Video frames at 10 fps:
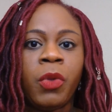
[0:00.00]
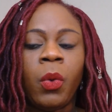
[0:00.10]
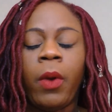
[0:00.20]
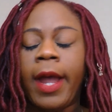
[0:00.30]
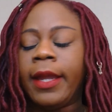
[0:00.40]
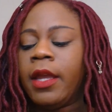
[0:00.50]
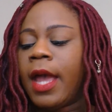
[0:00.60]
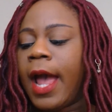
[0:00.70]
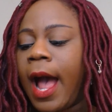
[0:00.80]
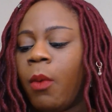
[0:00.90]
right?
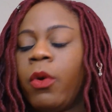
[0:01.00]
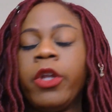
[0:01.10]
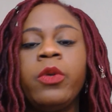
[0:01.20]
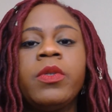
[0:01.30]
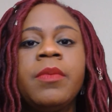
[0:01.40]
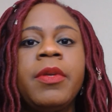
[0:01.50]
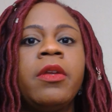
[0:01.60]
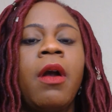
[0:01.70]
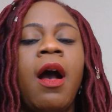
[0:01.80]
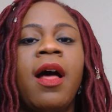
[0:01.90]
I want you to be
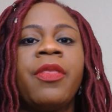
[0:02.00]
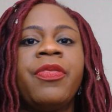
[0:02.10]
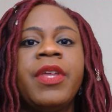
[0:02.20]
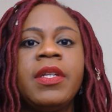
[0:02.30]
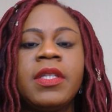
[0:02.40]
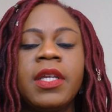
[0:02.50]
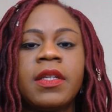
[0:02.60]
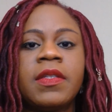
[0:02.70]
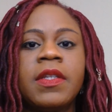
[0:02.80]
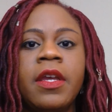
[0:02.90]
your
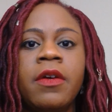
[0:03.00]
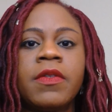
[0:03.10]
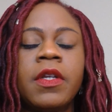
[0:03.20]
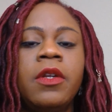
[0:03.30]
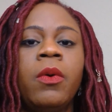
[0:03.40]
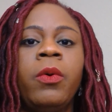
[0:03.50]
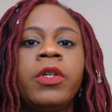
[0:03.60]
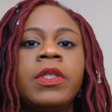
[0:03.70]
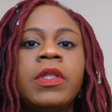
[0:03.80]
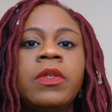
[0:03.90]
authentic selves. And in
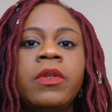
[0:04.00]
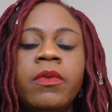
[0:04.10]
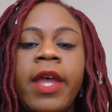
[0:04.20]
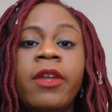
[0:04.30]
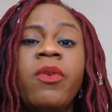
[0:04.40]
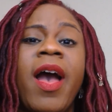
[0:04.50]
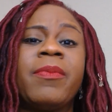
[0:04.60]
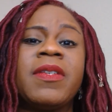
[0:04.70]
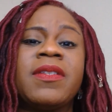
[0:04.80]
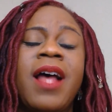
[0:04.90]
order to do that, you
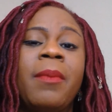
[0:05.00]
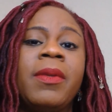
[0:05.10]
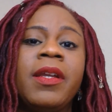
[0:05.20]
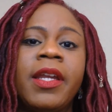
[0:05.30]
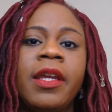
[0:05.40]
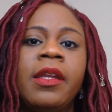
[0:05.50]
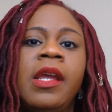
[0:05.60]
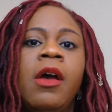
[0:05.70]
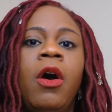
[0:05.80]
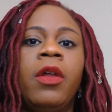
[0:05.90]
have to stop looking
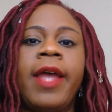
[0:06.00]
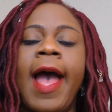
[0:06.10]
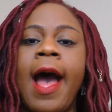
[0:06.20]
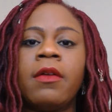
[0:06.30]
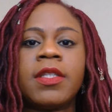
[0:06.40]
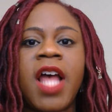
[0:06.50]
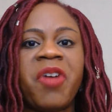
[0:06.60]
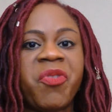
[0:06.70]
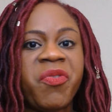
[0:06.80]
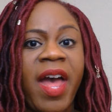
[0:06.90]
on the
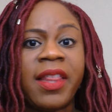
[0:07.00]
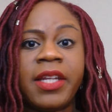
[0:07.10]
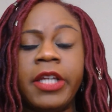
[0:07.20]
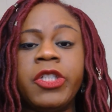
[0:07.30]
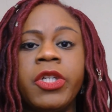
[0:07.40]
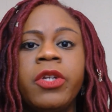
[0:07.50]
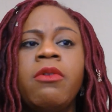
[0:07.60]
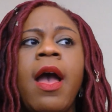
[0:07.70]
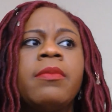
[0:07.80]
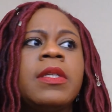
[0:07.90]
outside for validation.
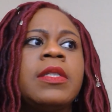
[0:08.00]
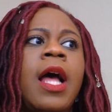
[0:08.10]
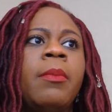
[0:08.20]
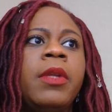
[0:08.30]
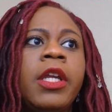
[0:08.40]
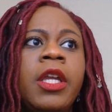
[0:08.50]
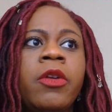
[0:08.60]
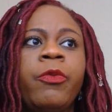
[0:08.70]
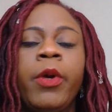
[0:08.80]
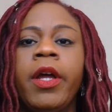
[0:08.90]
You have to stop
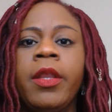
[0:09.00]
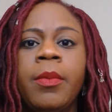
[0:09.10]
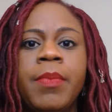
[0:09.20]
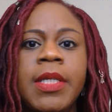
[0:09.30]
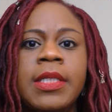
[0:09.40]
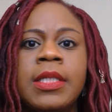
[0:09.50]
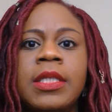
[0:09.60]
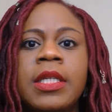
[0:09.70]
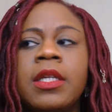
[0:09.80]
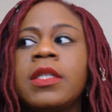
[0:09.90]
looking for other
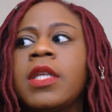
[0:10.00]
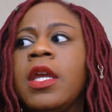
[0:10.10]
businesses